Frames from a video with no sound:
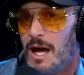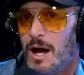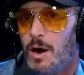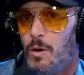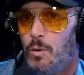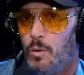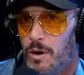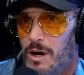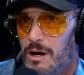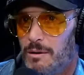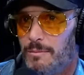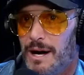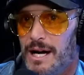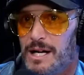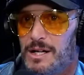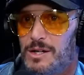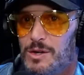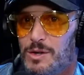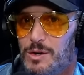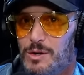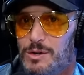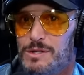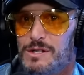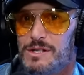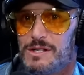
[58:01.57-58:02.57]
one of my
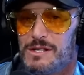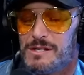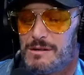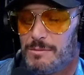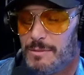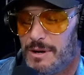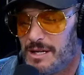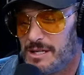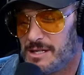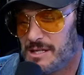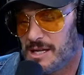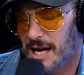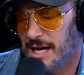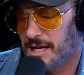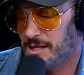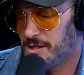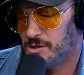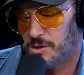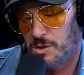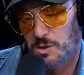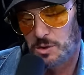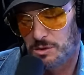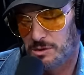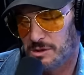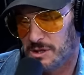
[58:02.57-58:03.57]
goals is to make science
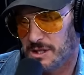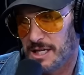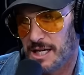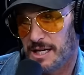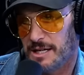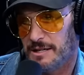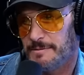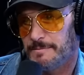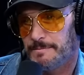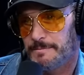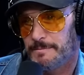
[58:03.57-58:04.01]
cool again